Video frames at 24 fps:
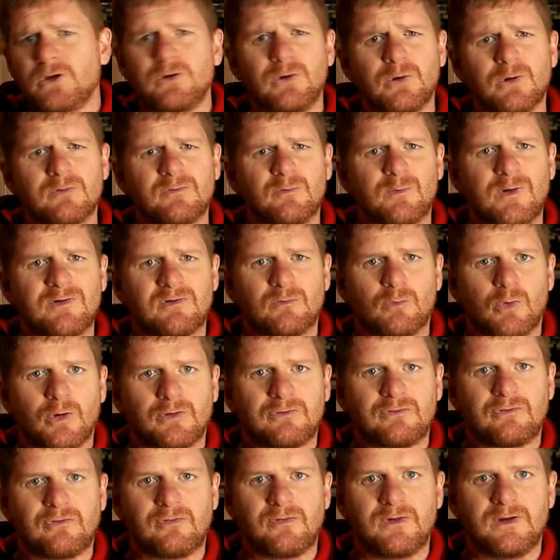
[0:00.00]
Kervin went and
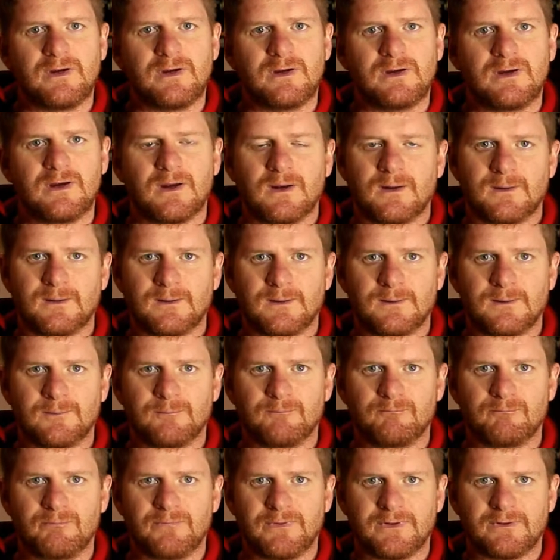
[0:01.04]
watched
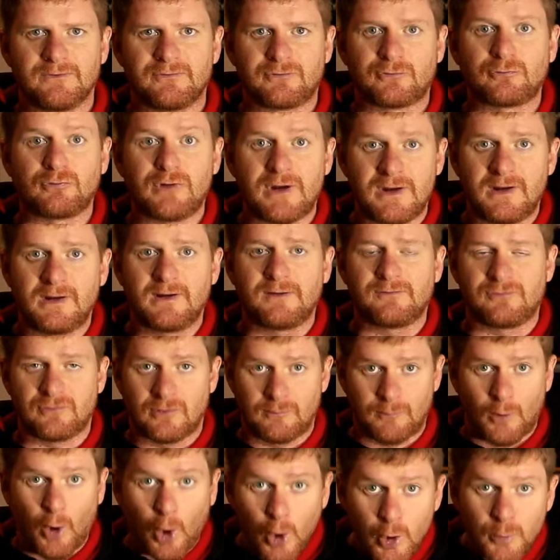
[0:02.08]
the screening,
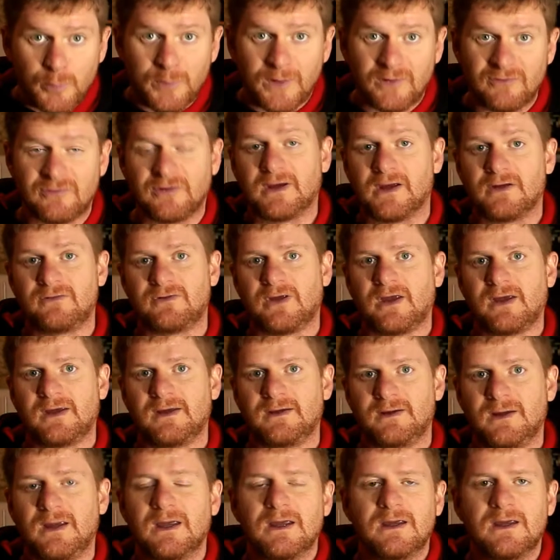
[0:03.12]
so I'm hoping to get
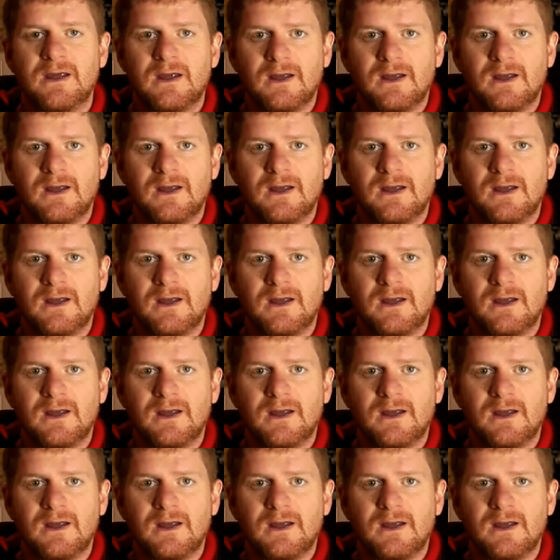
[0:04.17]
a